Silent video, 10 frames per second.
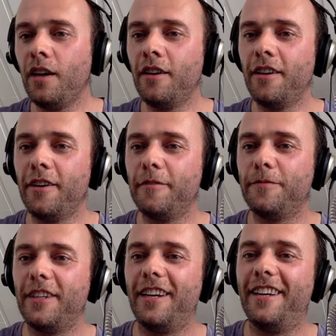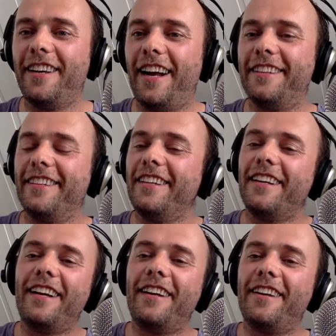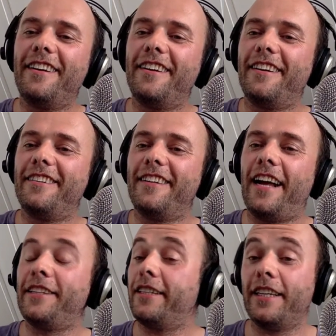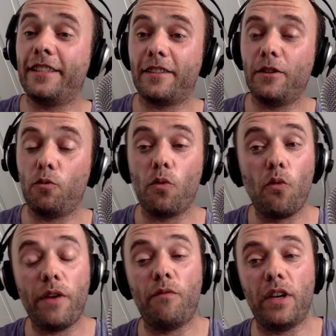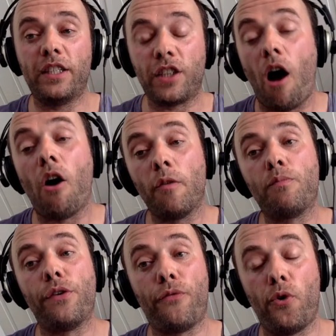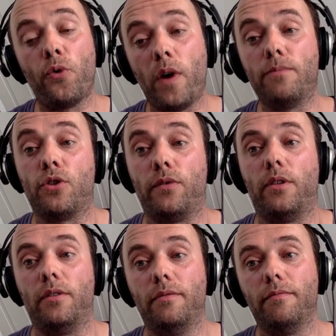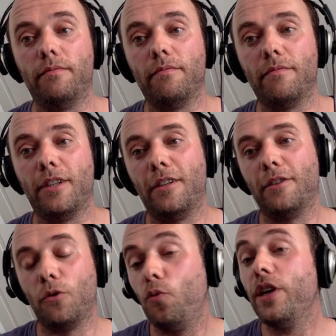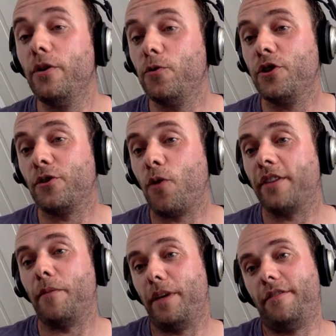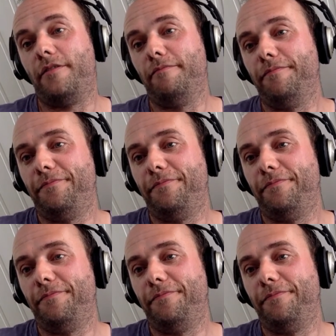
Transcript: uh, uh, and it, it we've it's our preferred web server, uh, so we use yeah. it quite a bit.